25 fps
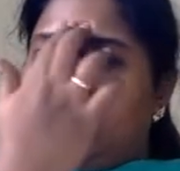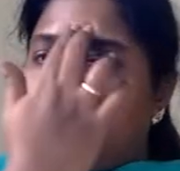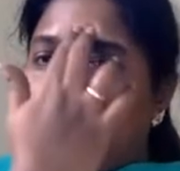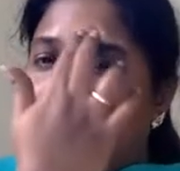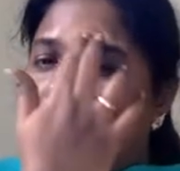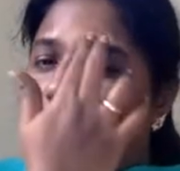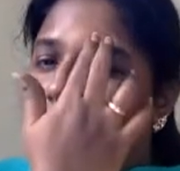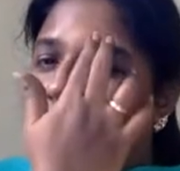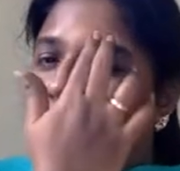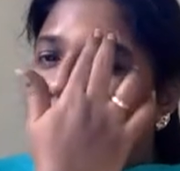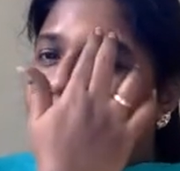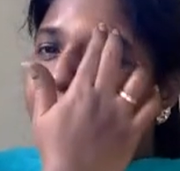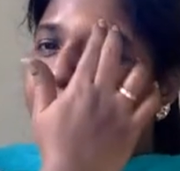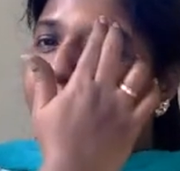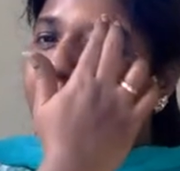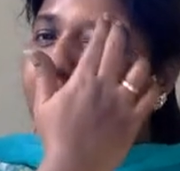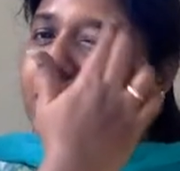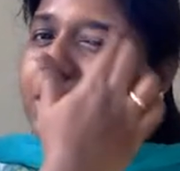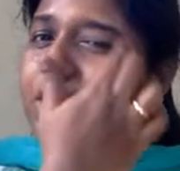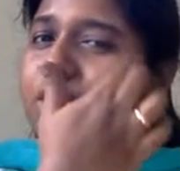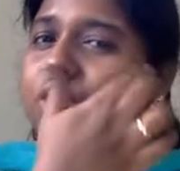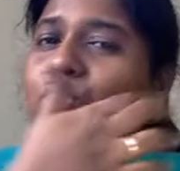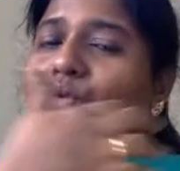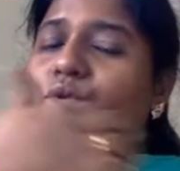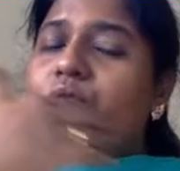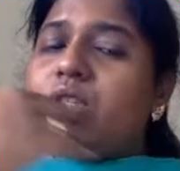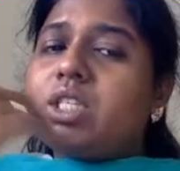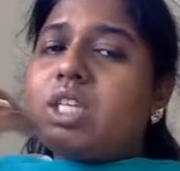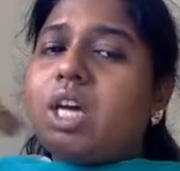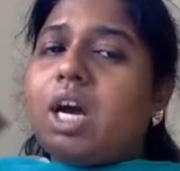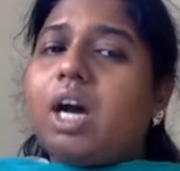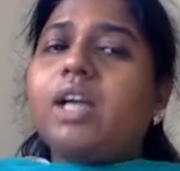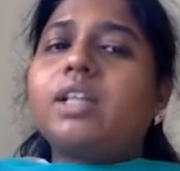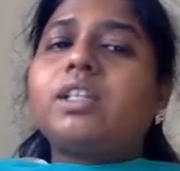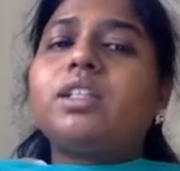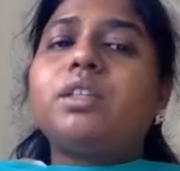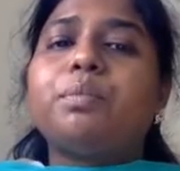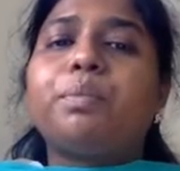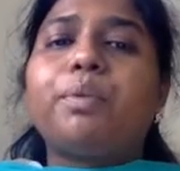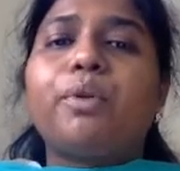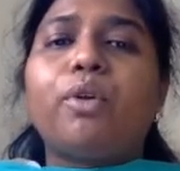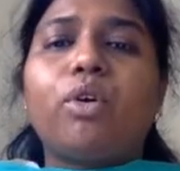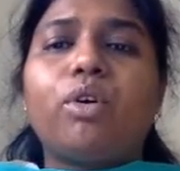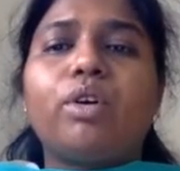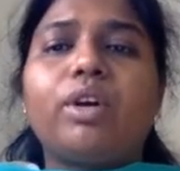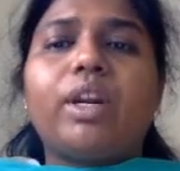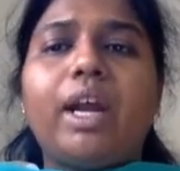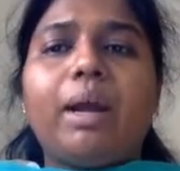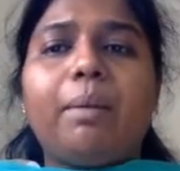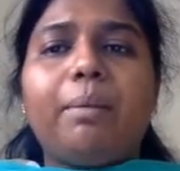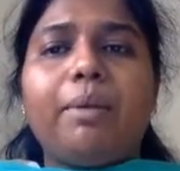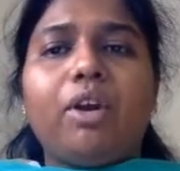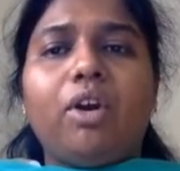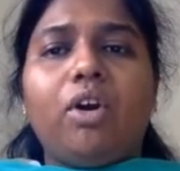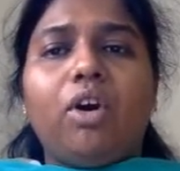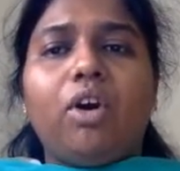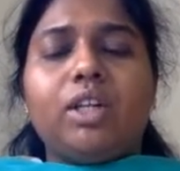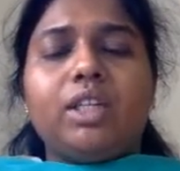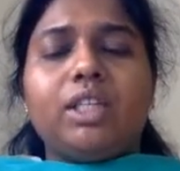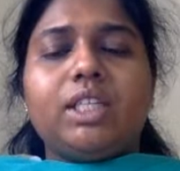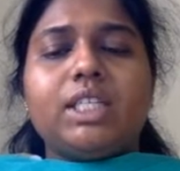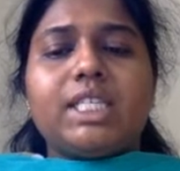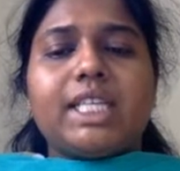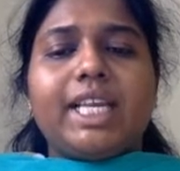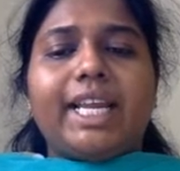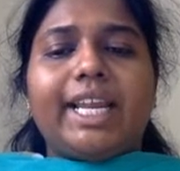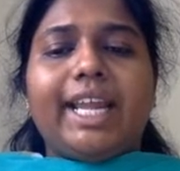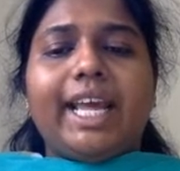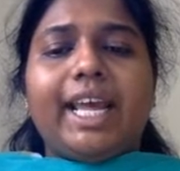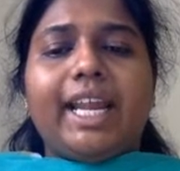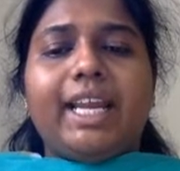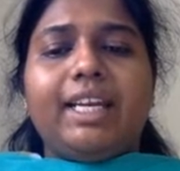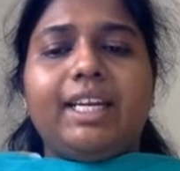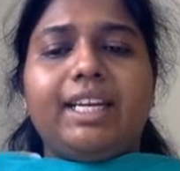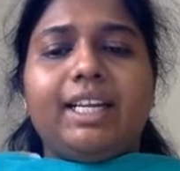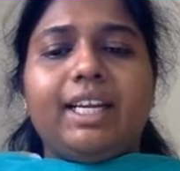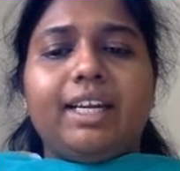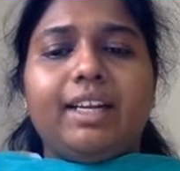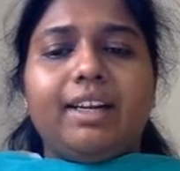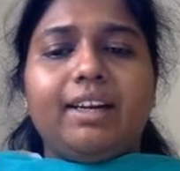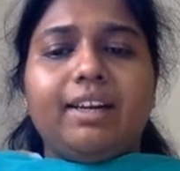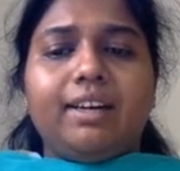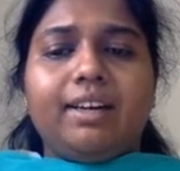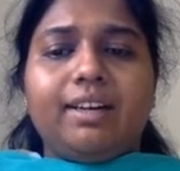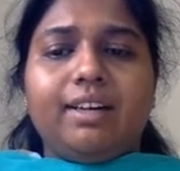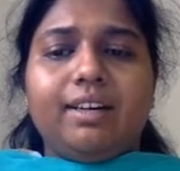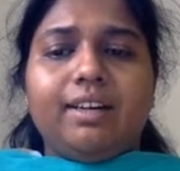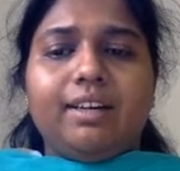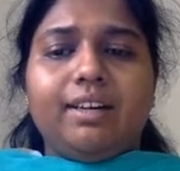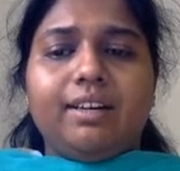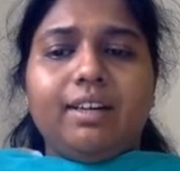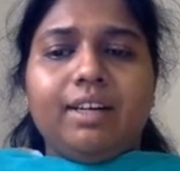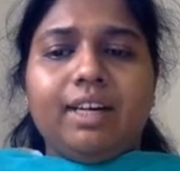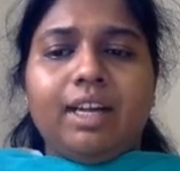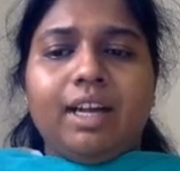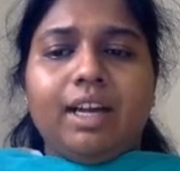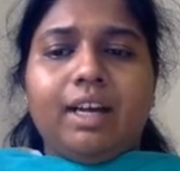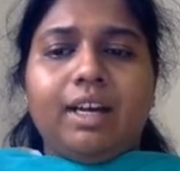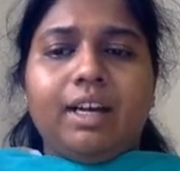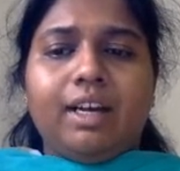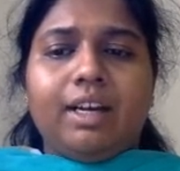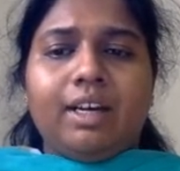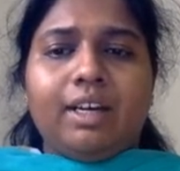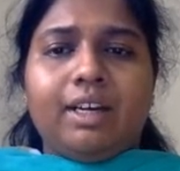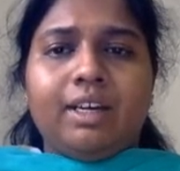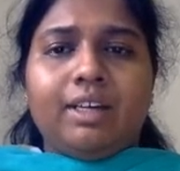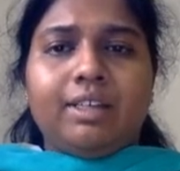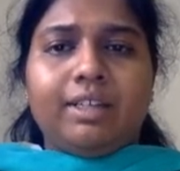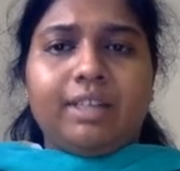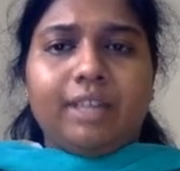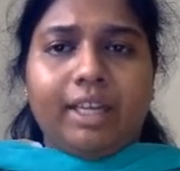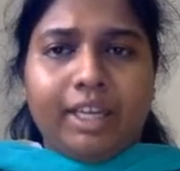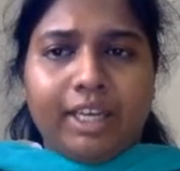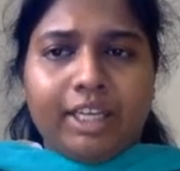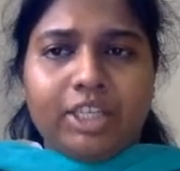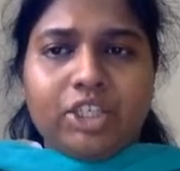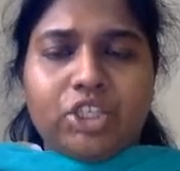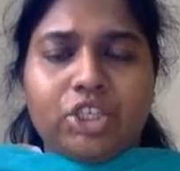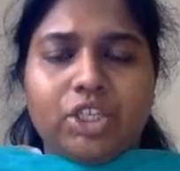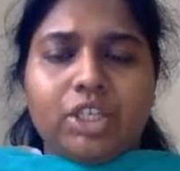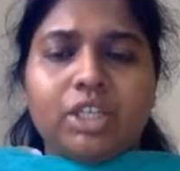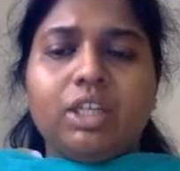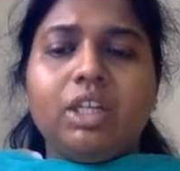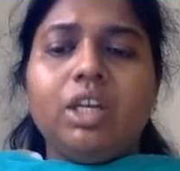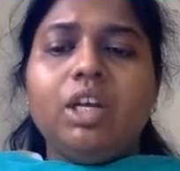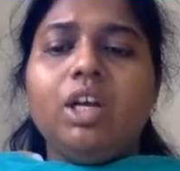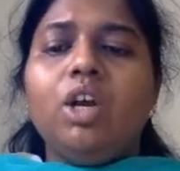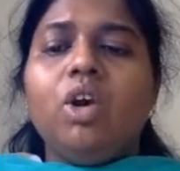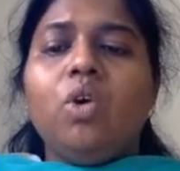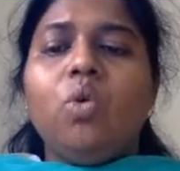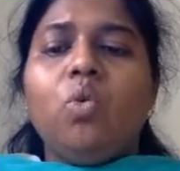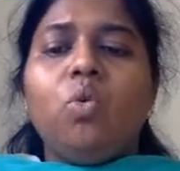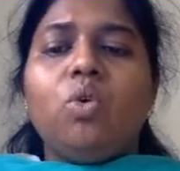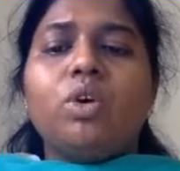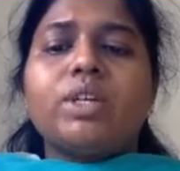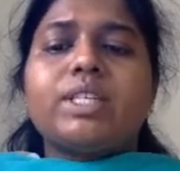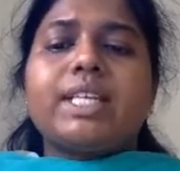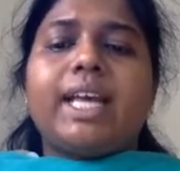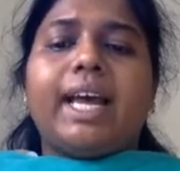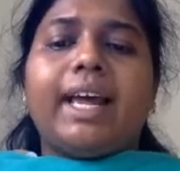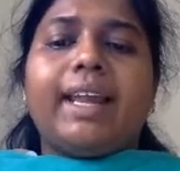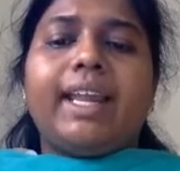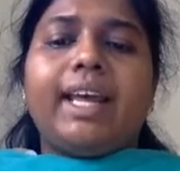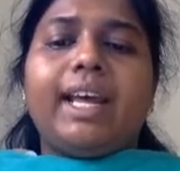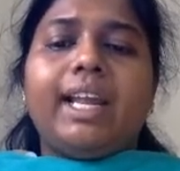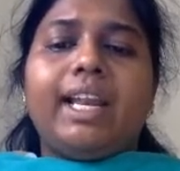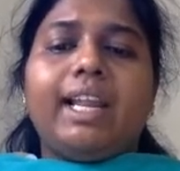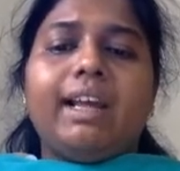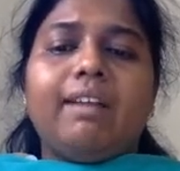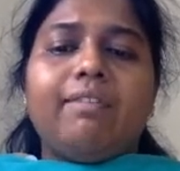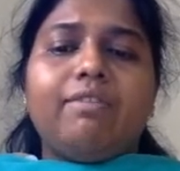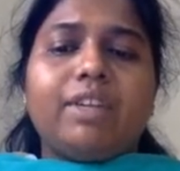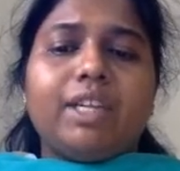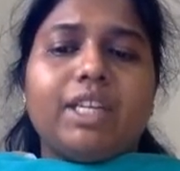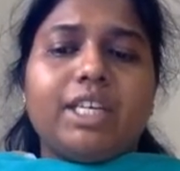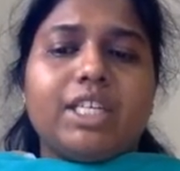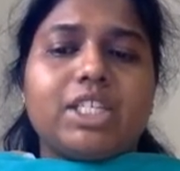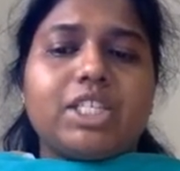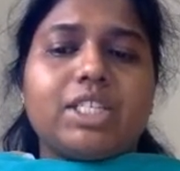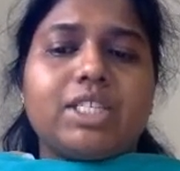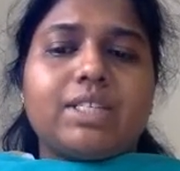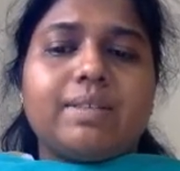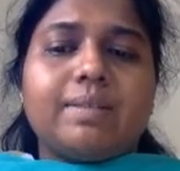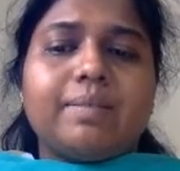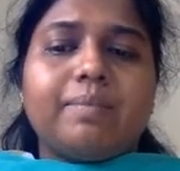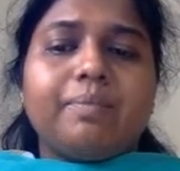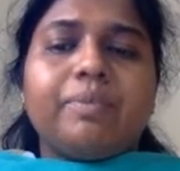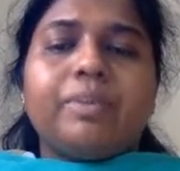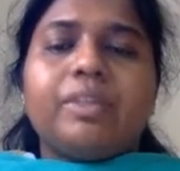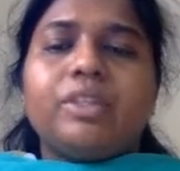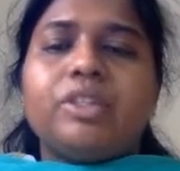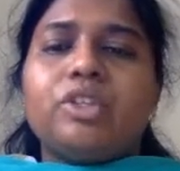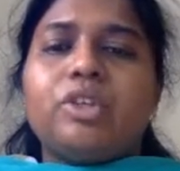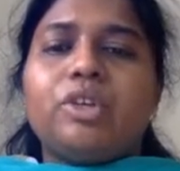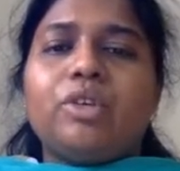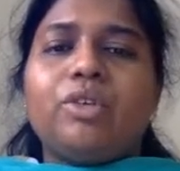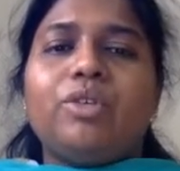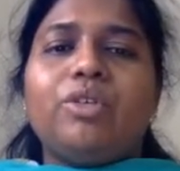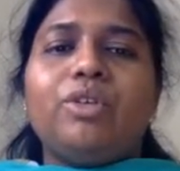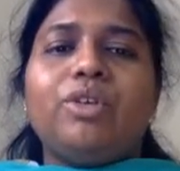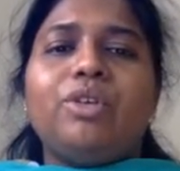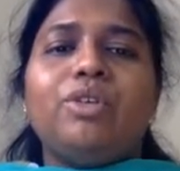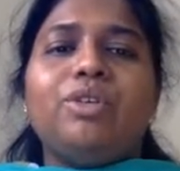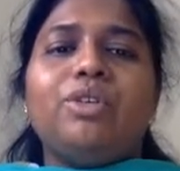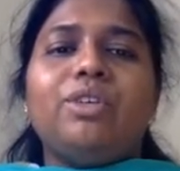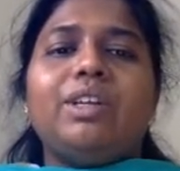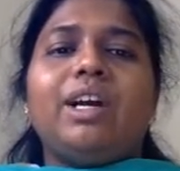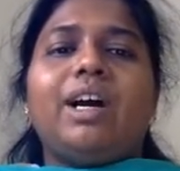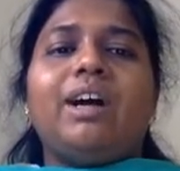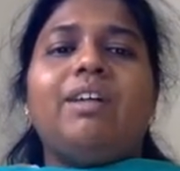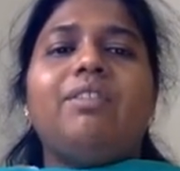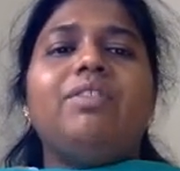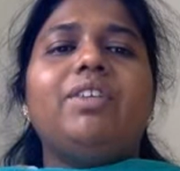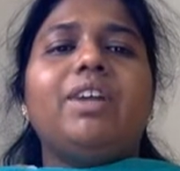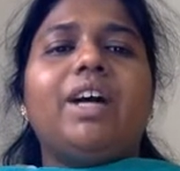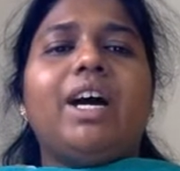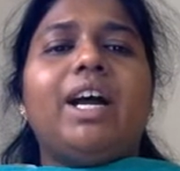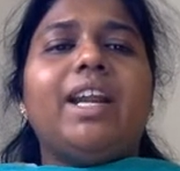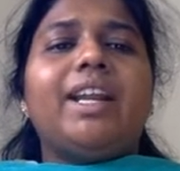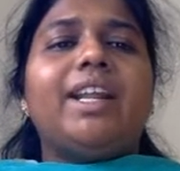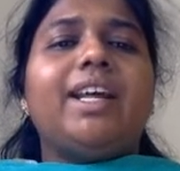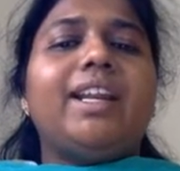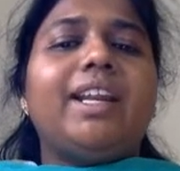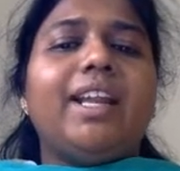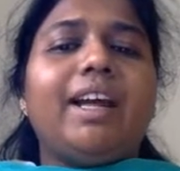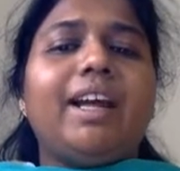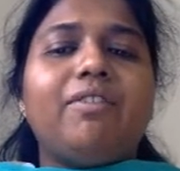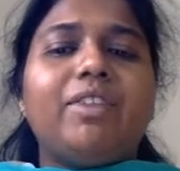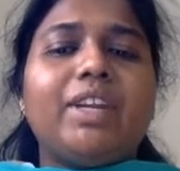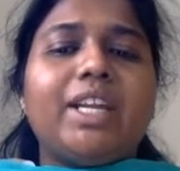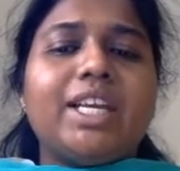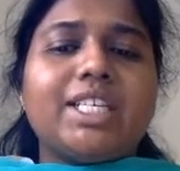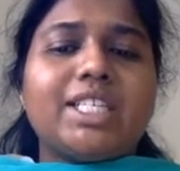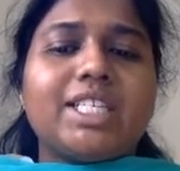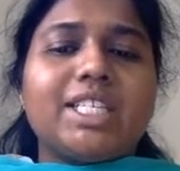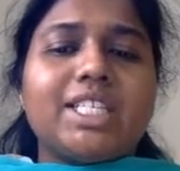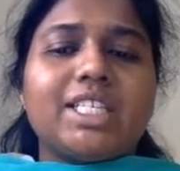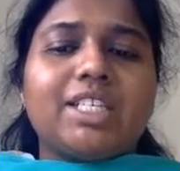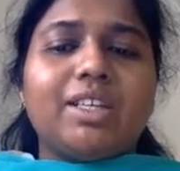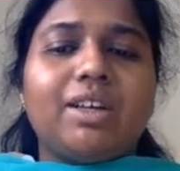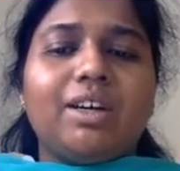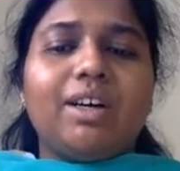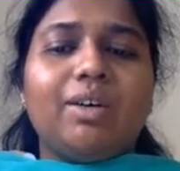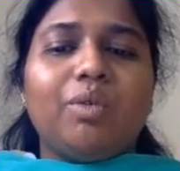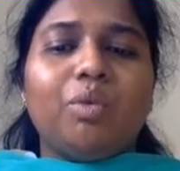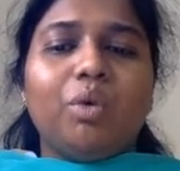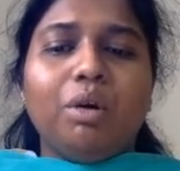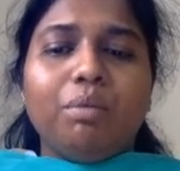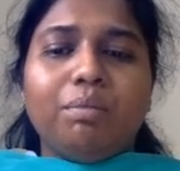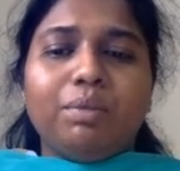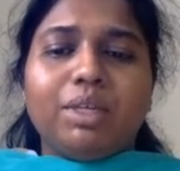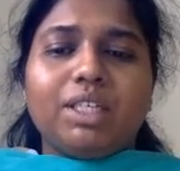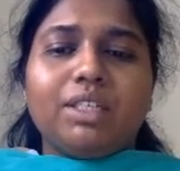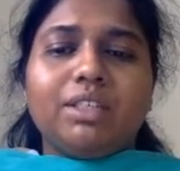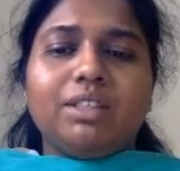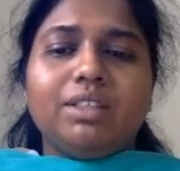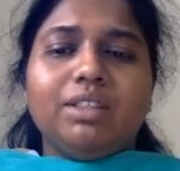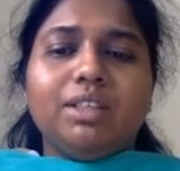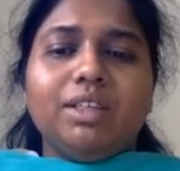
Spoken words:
the person who started programming on this analytical engine was Ada Lovelace. So Ada Lovelace is a woman.